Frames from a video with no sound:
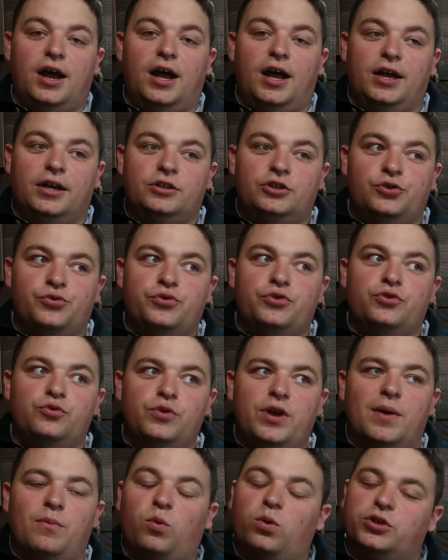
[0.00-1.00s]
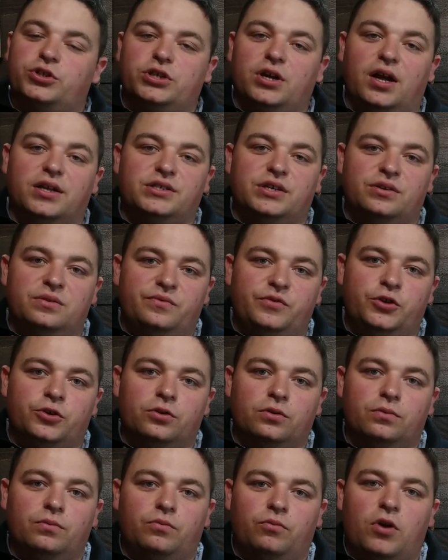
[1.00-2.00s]
you do get more shots out of
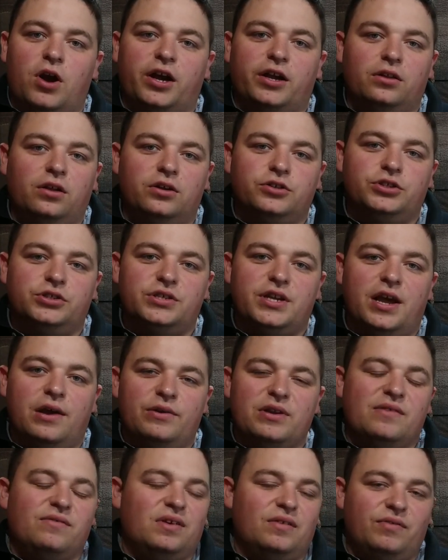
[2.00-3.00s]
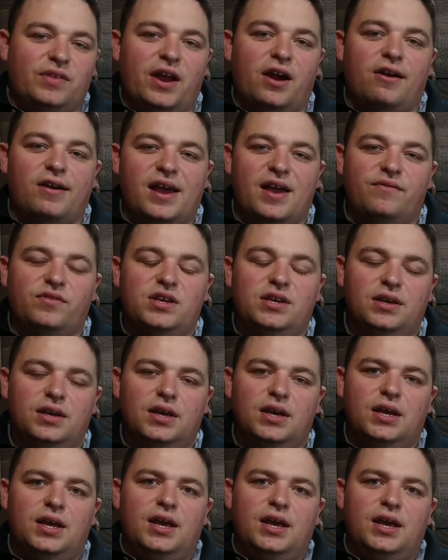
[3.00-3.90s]
your rocket launches now, even if they are heavy.